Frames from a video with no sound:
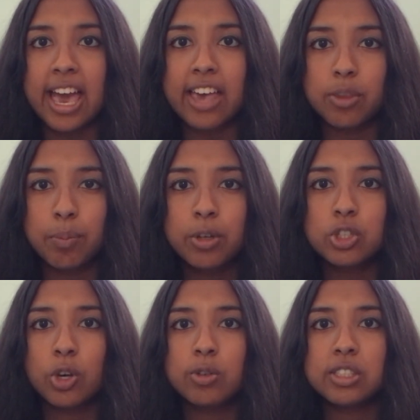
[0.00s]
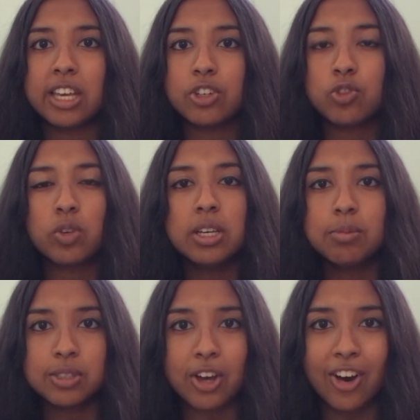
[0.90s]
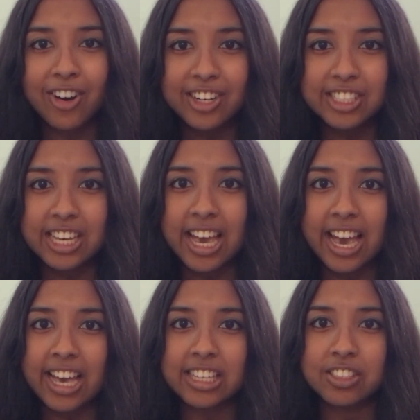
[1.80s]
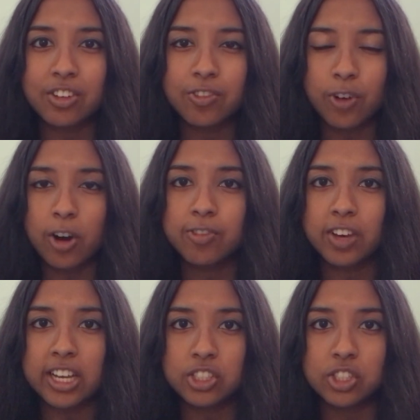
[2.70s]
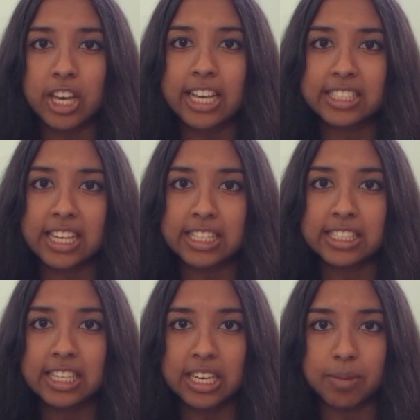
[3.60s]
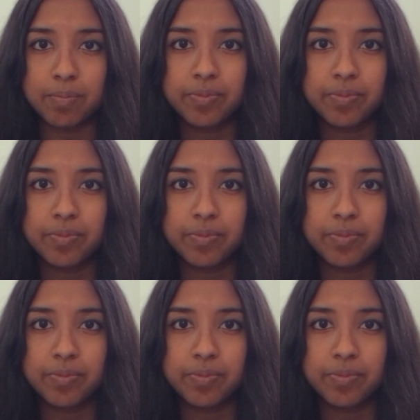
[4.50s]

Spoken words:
And the book shows that dreams aren't as far-fetched as they seem,